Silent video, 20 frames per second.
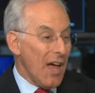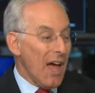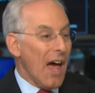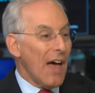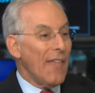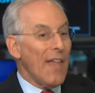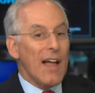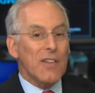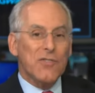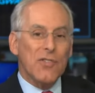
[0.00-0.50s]

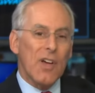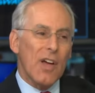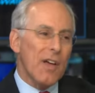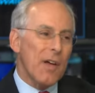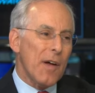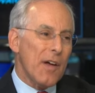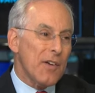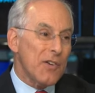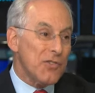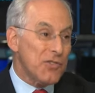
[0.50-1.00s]
And that
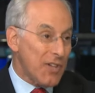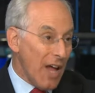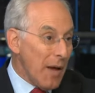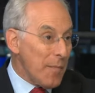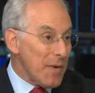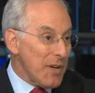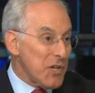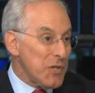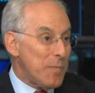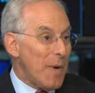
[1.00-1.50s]

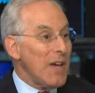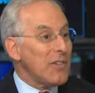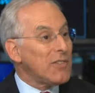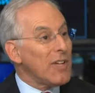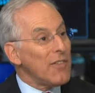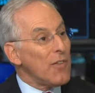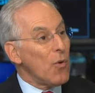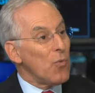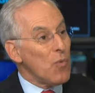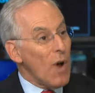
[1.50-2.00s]
statement is based
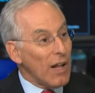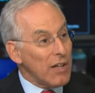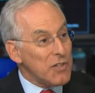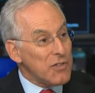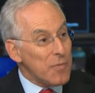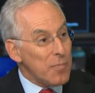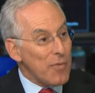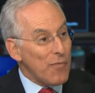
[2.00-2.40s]
on the relative